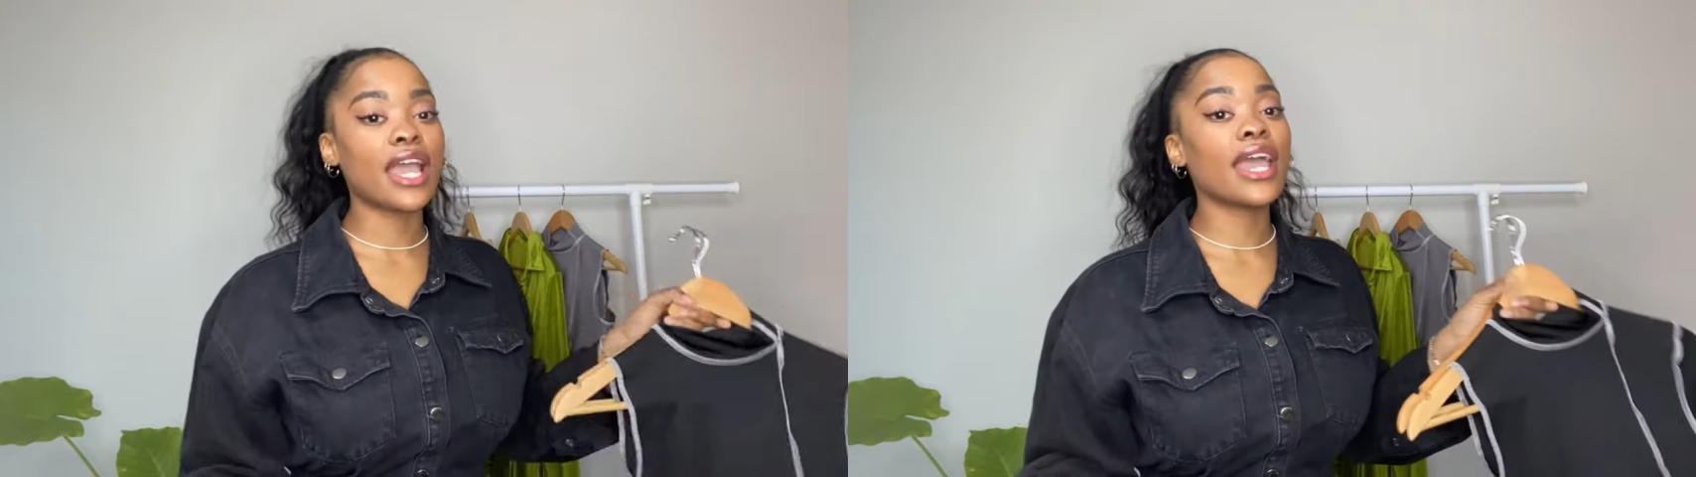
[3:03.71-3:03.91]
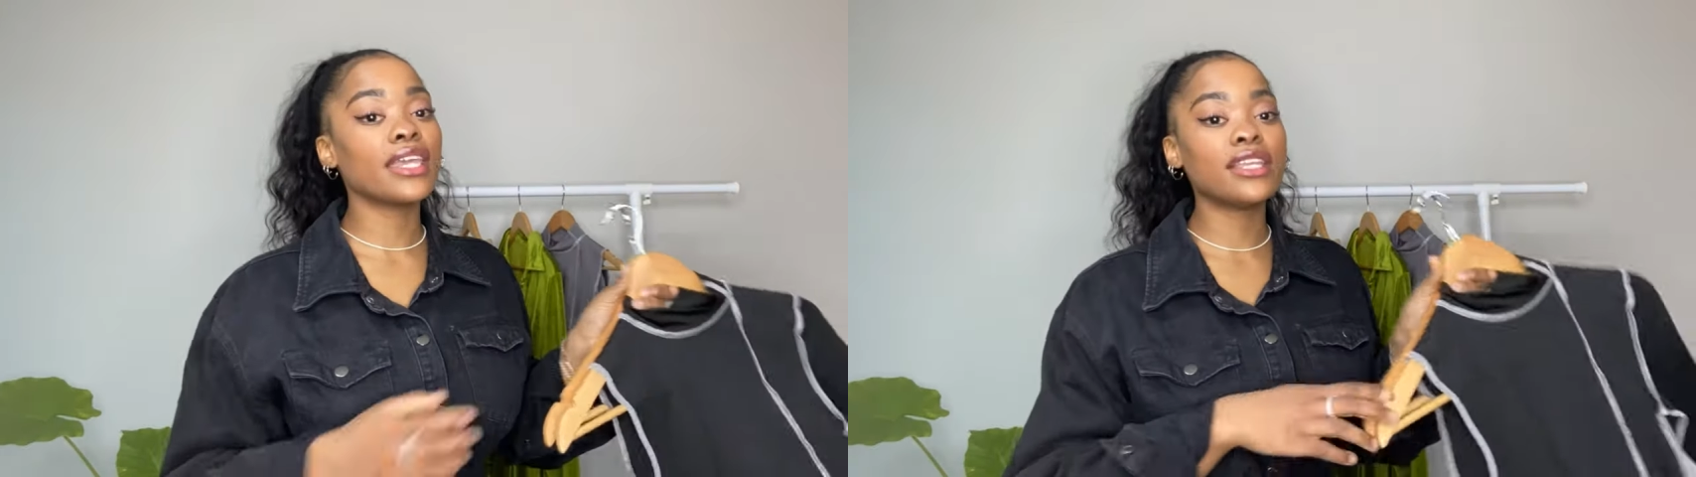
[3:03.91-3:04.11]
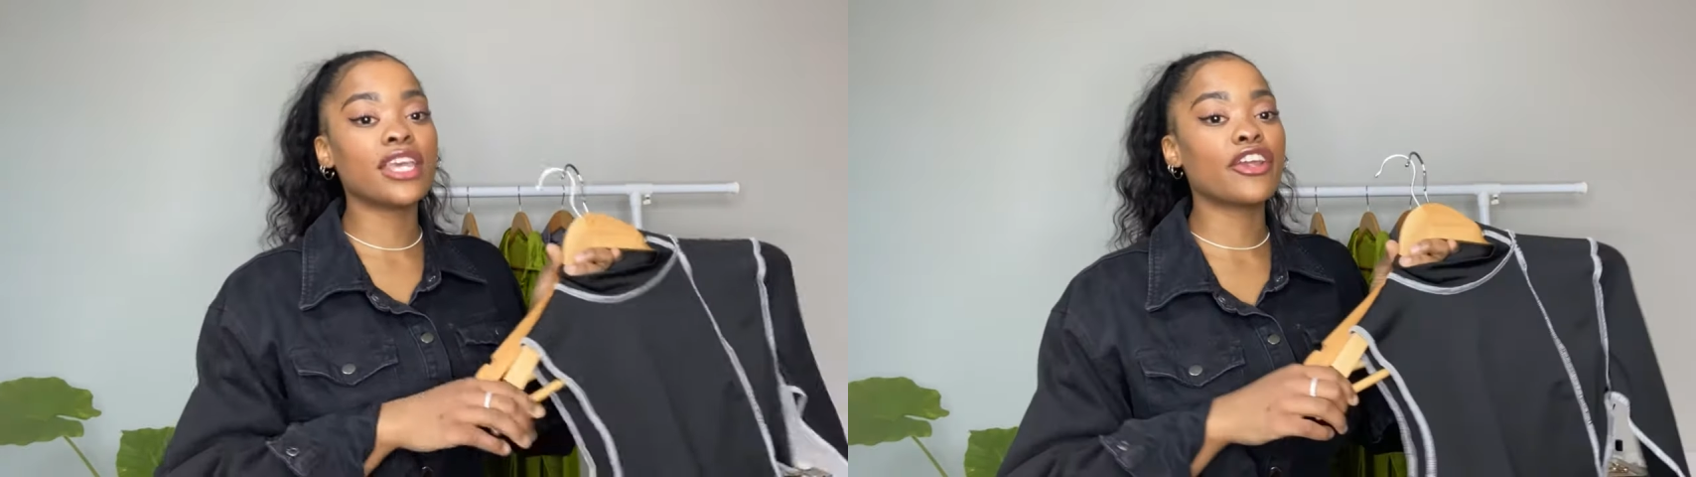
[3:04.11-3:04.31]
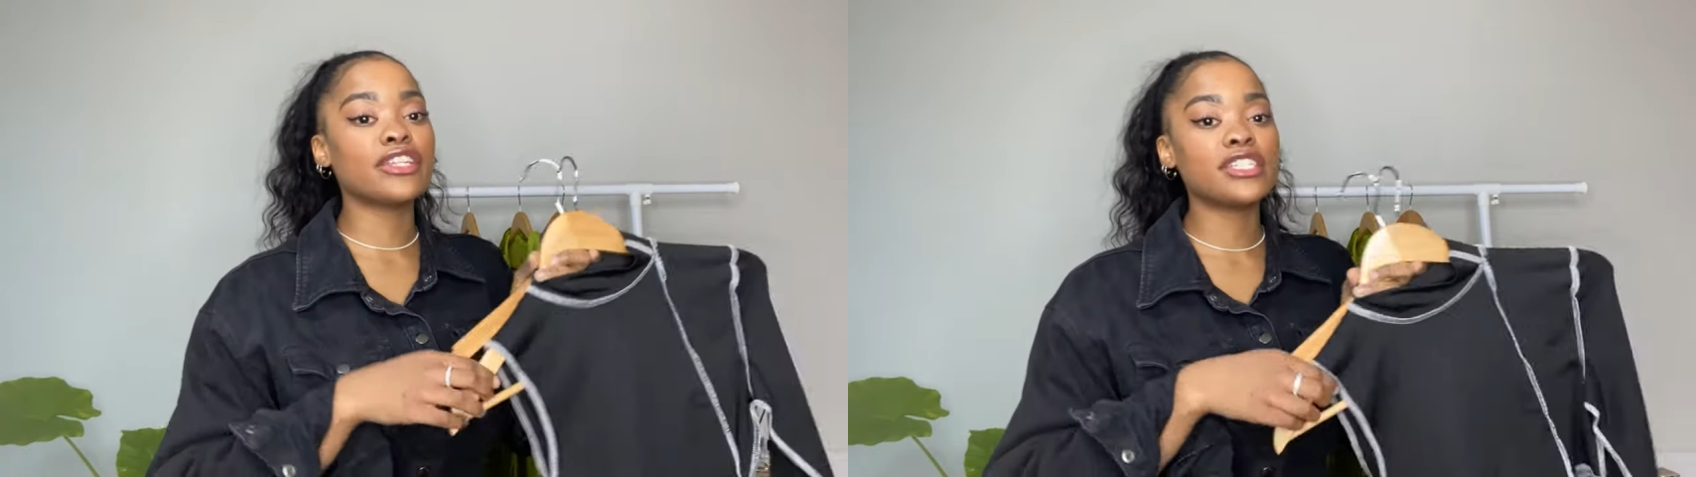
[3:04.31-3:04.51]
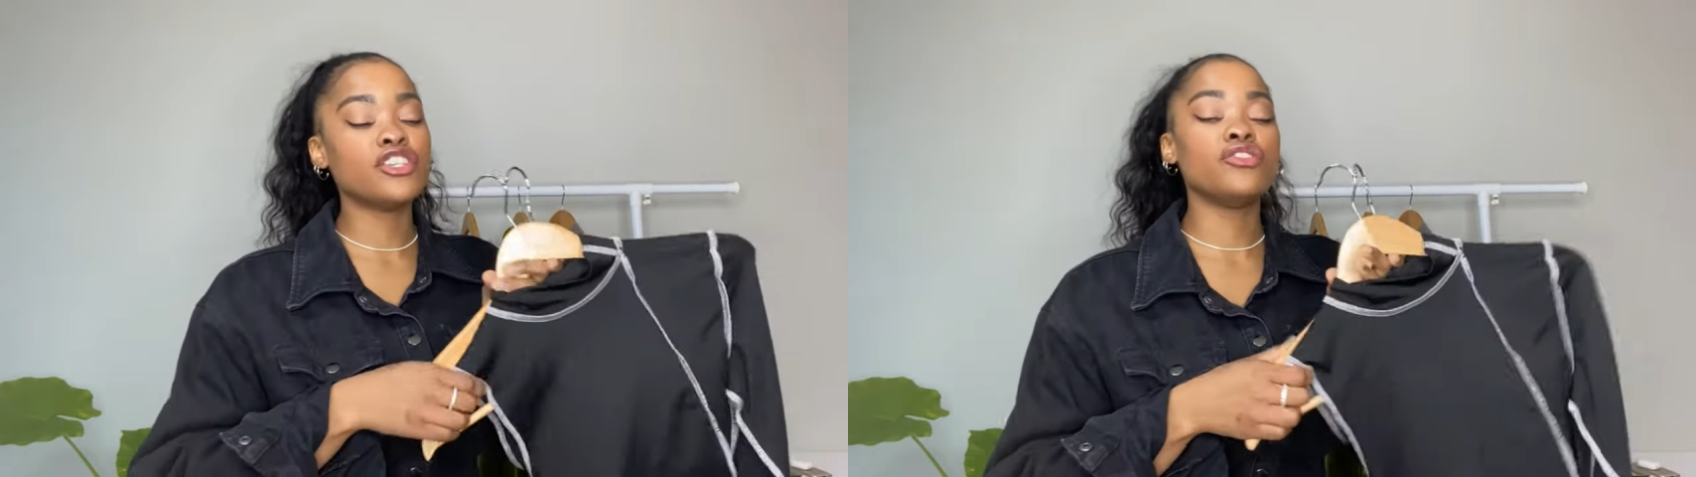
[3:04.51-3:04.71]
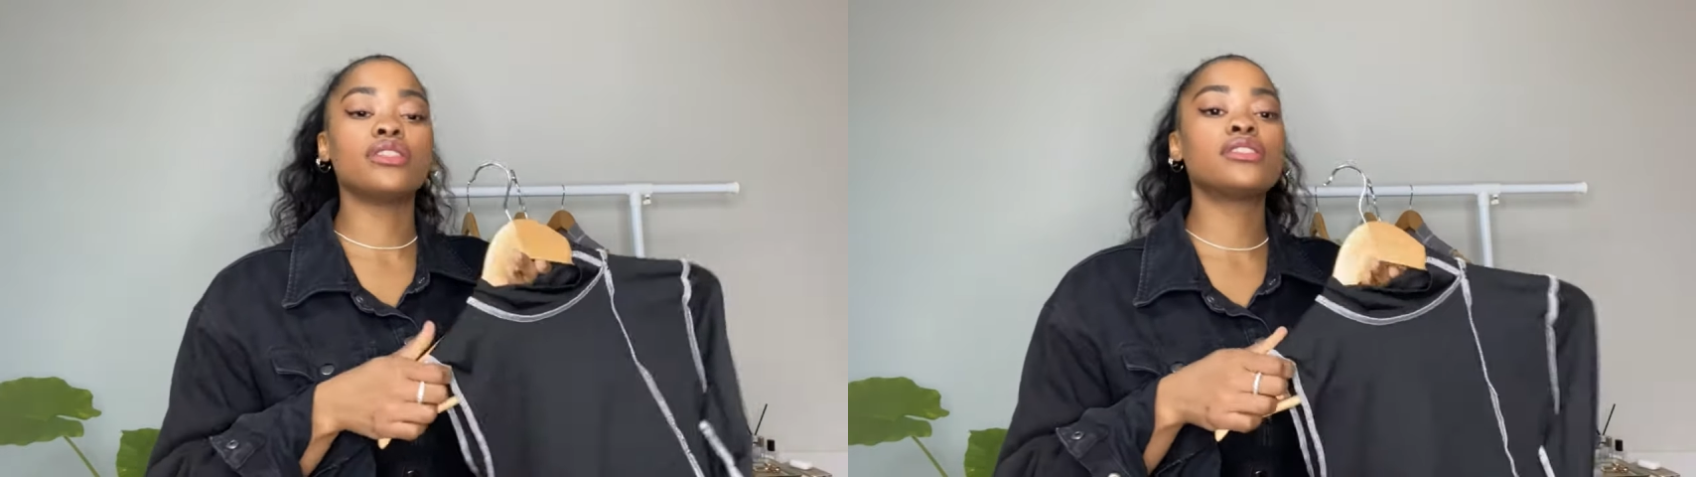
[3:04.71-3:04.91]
I can guarantee you this